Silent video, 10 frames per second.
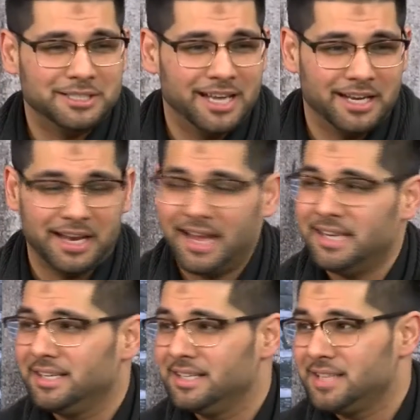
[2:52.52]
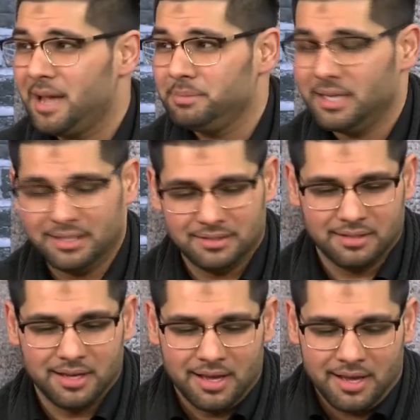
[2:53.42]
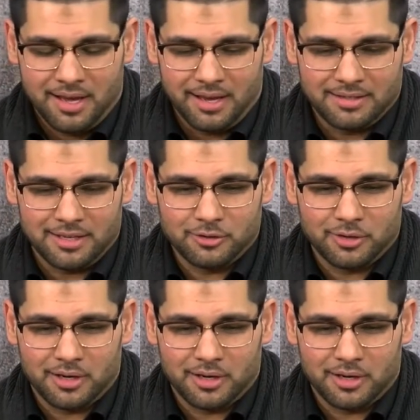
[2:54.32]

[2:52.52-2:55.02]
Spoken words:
day, and I hated exam days, etc.